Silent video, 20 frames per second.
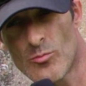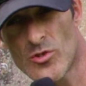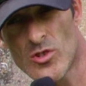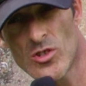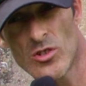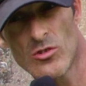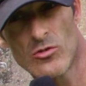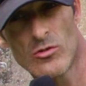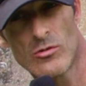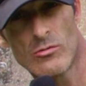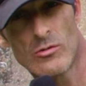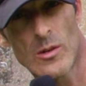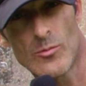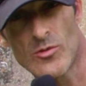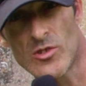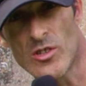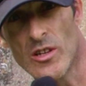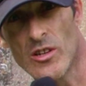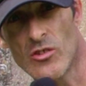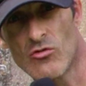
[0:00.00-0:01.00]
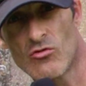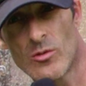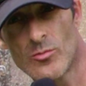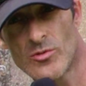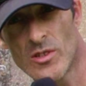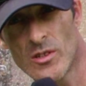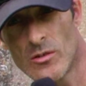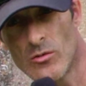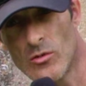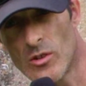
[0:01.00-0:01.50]
circle website, Crop
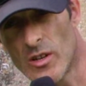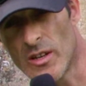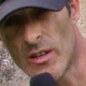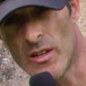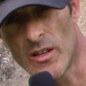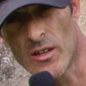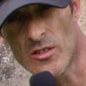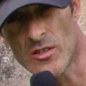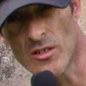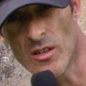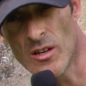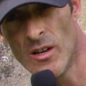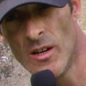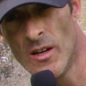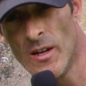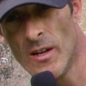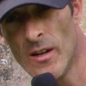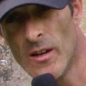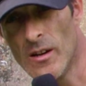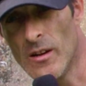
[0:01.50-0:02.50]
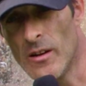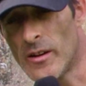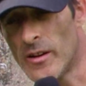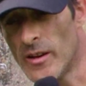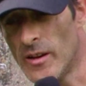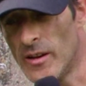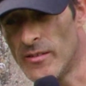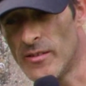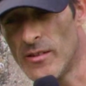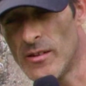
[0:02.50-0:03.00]
Circle Connector.
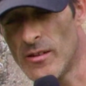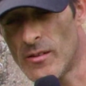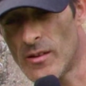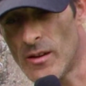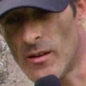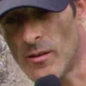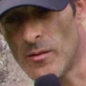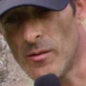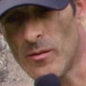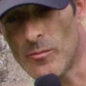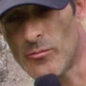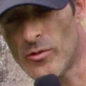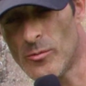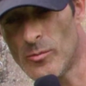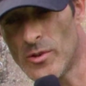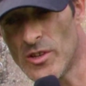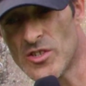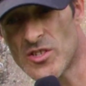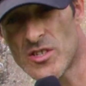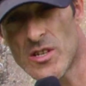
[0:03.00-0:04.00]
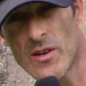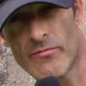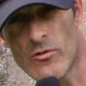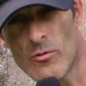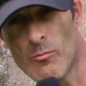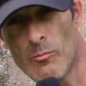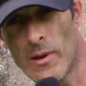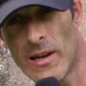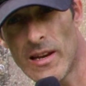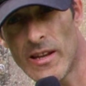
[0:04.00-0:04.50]
Okay, they get probably
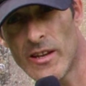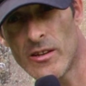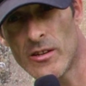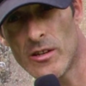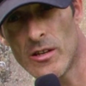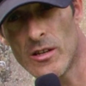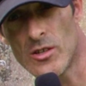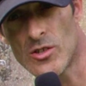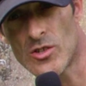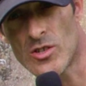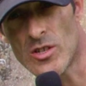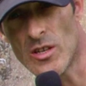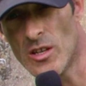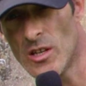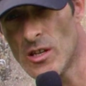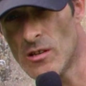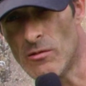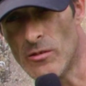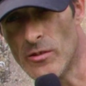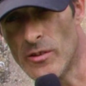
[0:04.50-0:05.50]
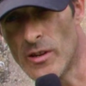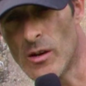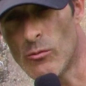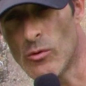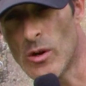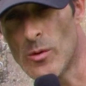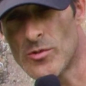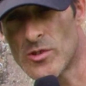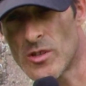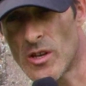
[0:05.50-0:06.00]
several million hits a year on that
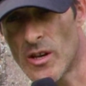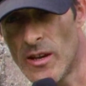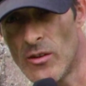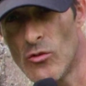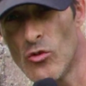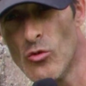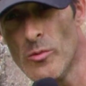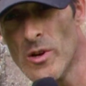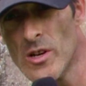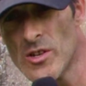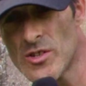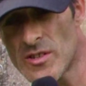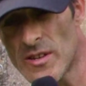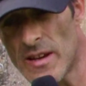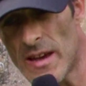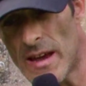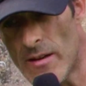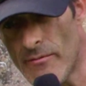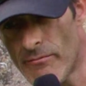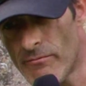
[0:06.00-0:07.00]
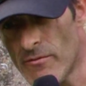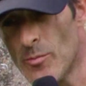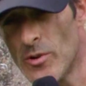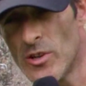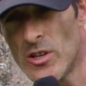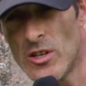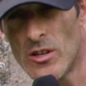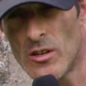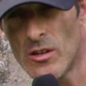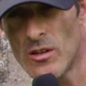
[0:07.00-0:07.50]
website, and almost
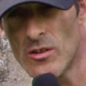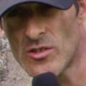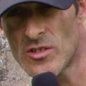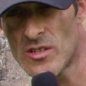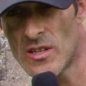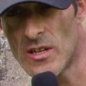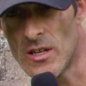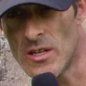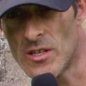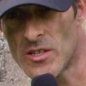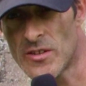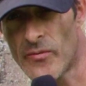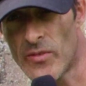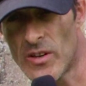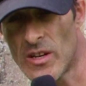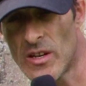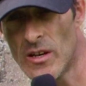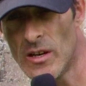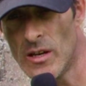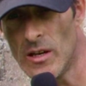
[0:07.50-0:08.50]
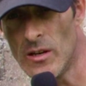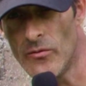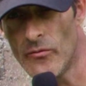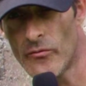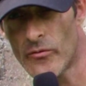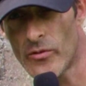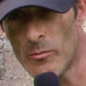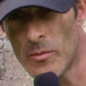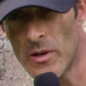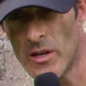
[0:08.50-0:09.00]
everybody goes there for their
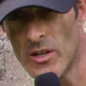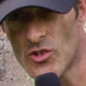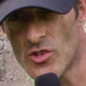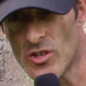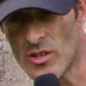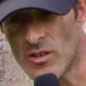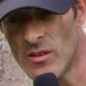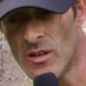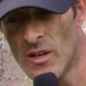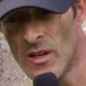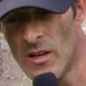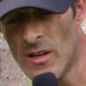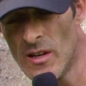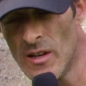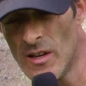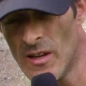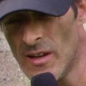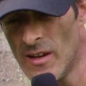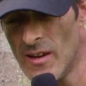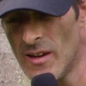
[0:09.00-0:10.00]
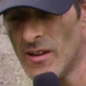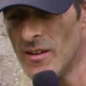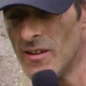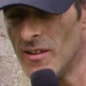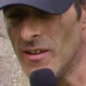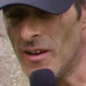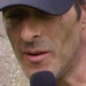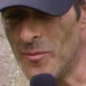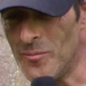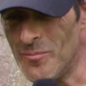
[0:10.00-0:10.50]
information.
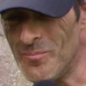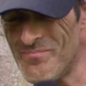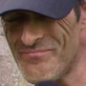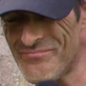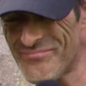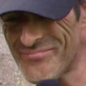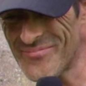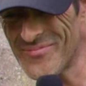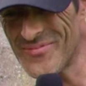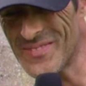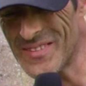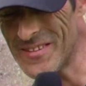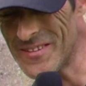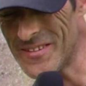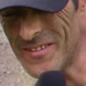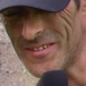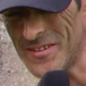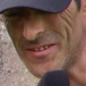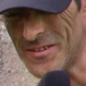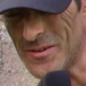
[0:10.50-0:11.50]
And you